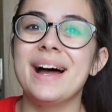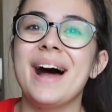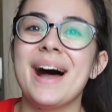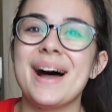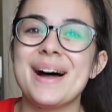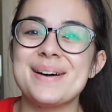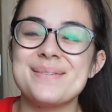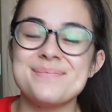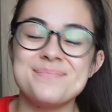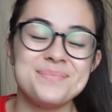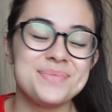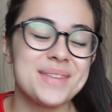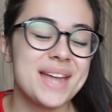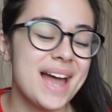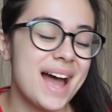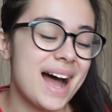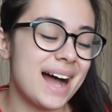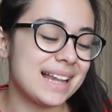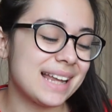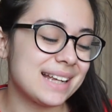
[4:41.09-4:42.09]

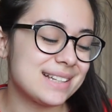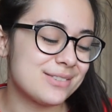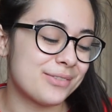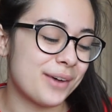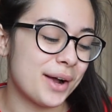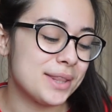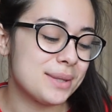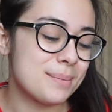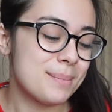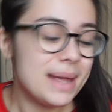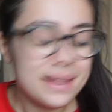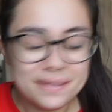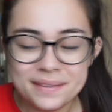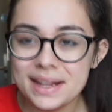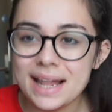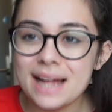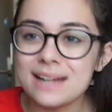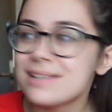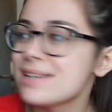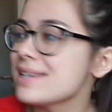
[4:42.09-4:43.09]
I like to write them in
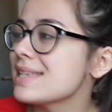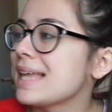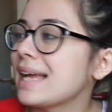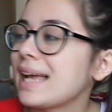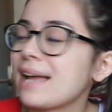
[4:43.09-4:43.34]
the lectures,